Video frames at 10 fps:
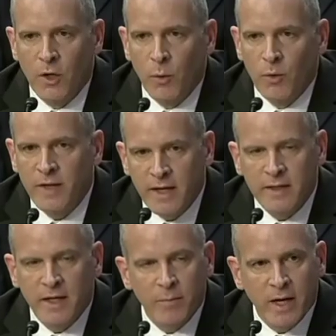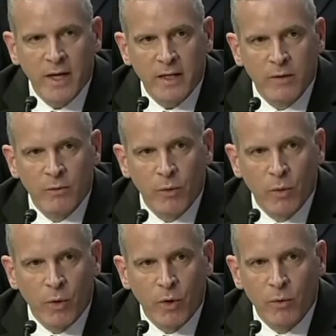Senator, we'll take that back and
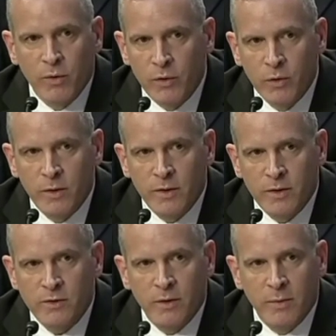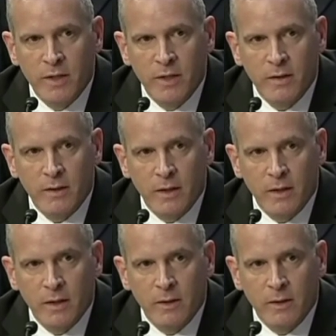we will work with you and this committee.